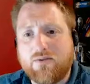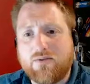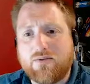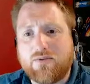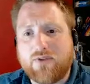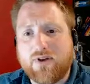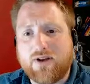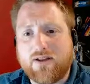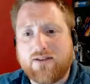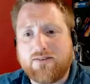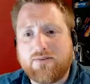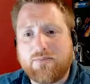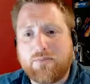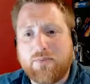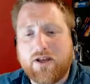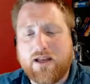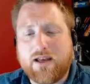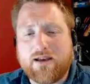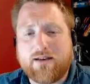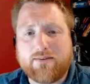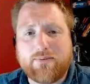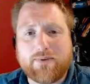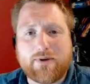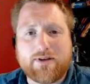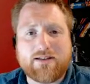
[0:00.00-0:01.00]
that's my
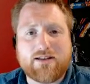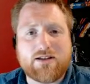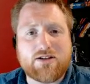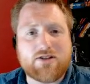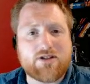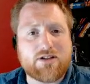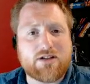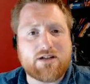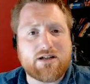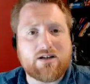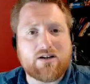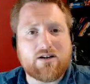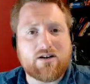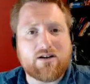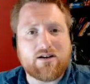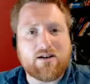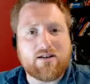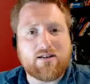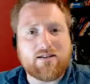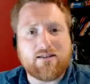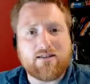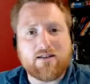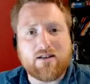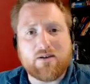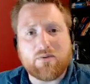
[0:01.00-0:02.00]
expectation here
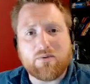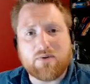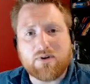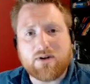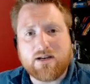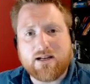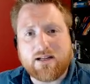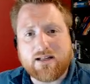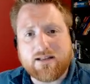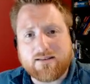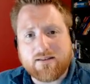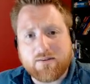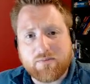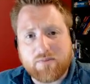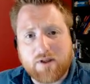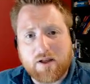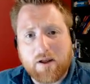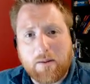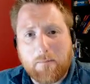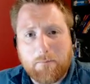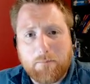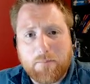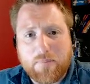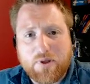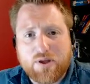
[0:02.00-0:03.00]
is that we're going to get
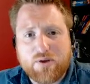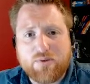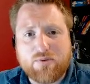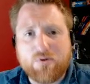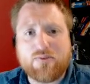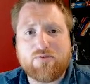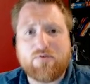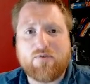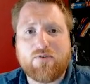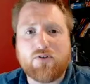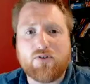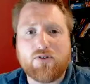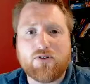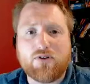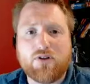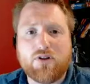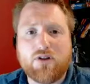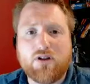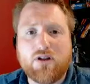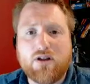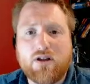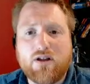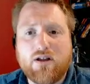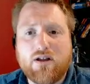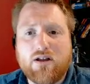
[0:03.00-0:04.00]
something beautiful,
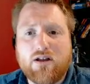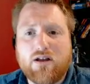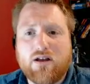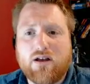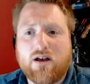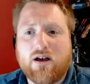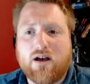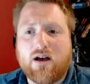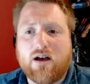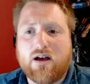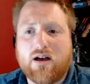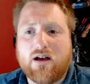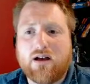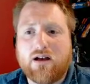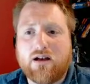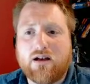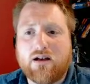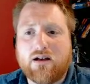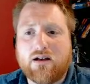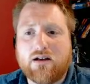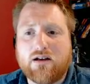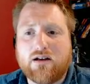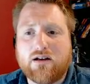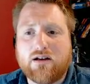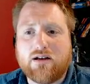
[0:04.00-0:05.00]

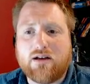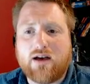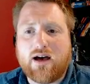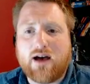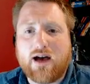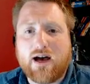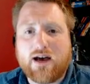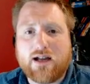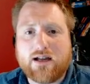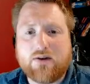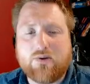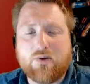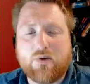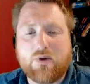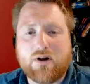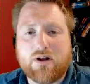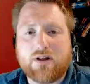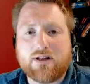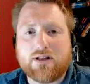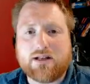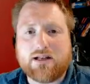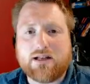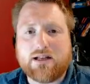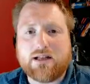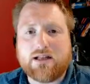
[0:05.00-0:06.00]
uh, high
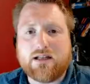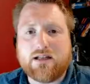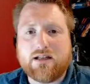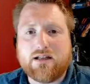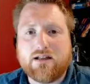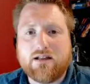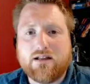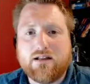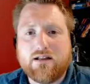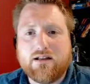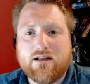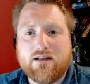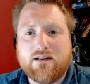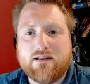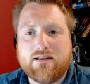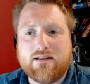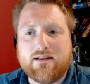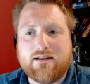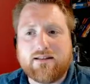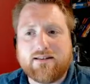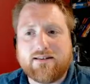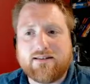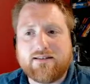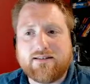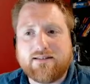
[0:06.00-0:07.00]
quality,
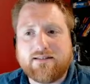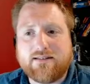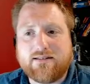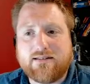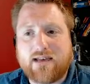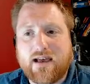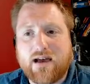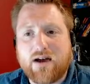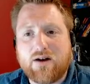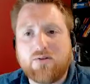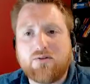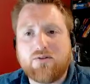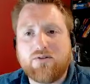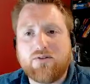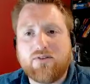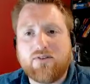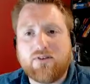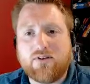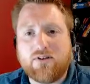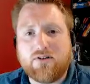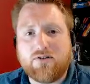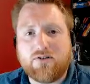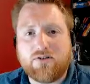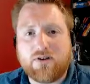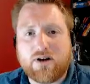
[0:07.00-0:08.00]
that sounds
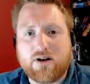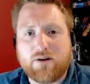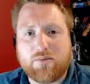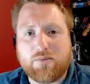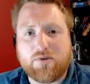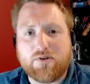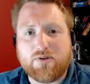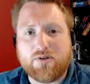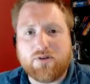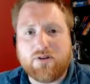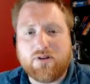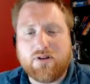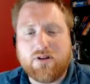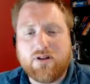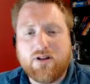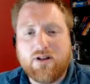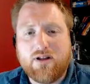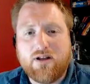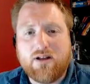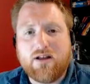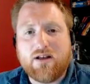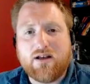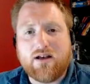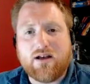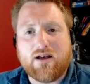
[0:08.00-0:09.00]
incredible,
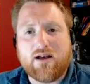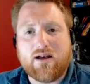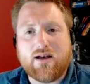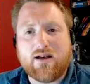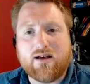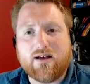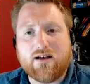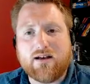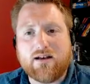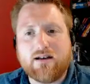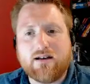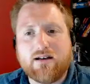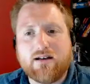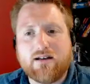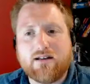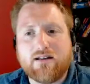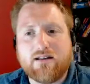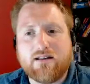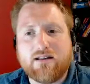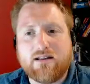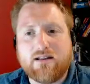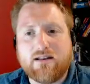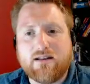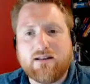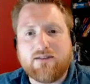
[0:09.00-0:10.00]
uh,
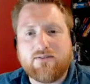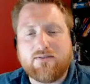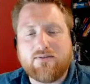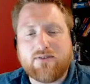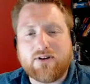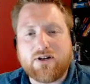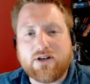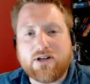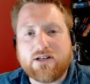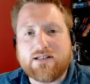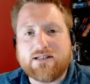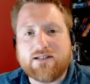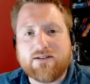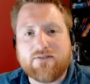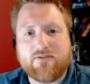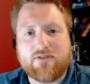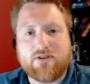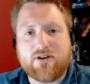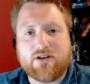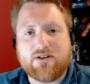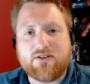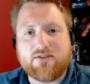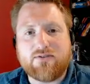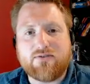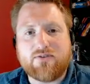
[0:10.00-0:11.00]
that is very
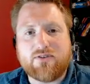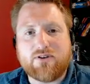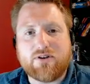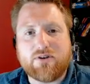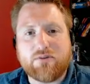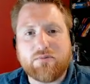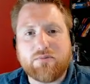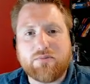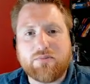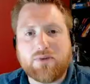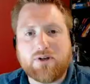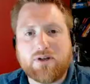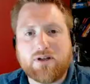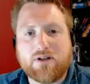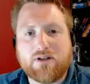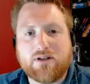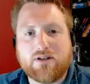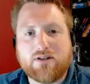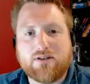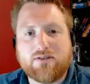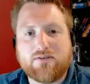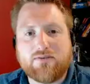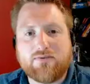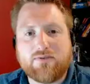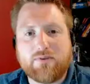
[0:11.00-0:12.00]
different from uh,
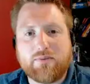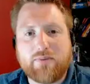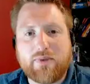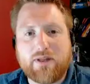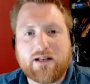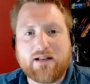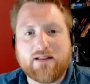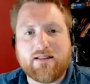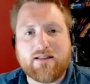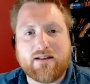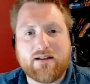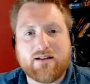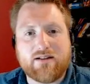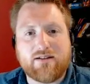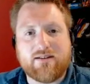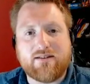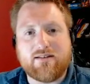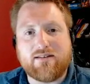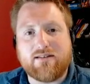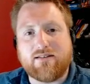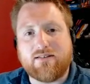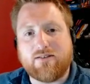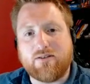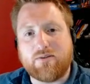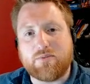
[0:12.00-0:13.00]
from anything else
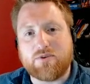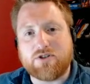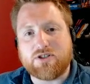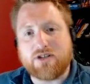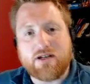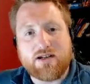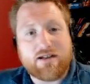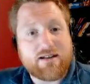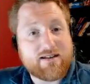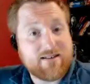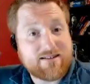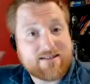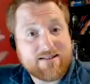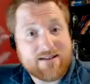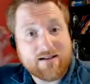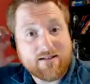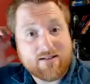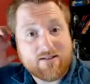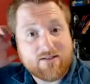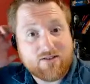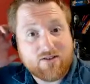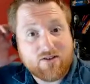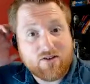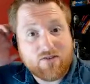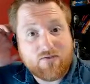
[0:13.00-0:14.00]
that Supergiant has
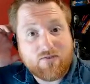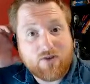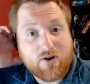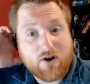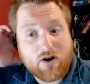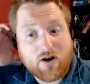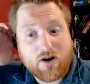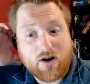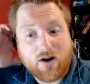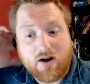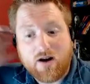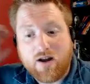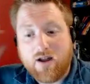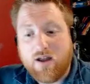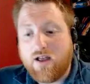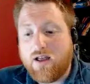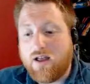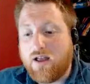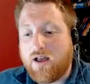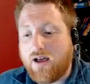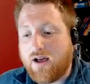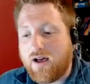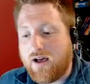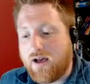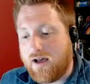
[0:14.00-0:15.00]
done so far.
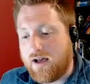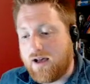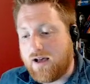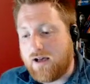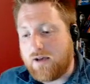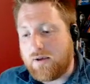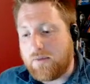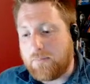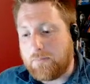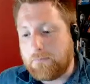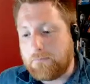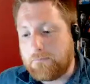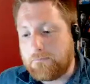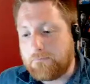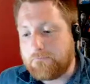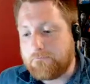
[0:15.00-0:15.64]
Um,